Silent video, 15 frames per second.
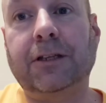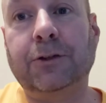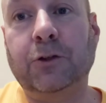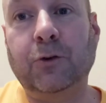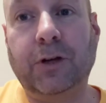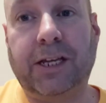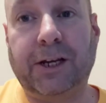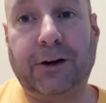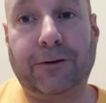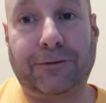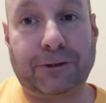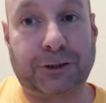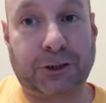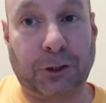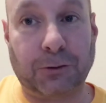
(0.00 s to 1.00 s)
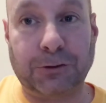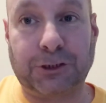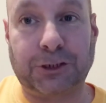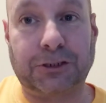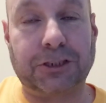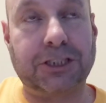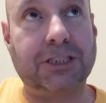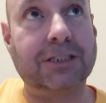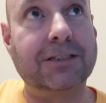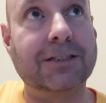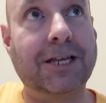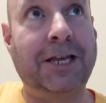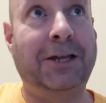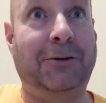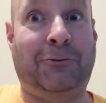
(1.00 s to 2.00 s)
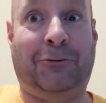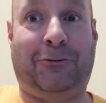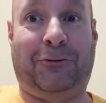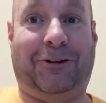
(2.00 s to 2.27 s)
new gear for soldiers. And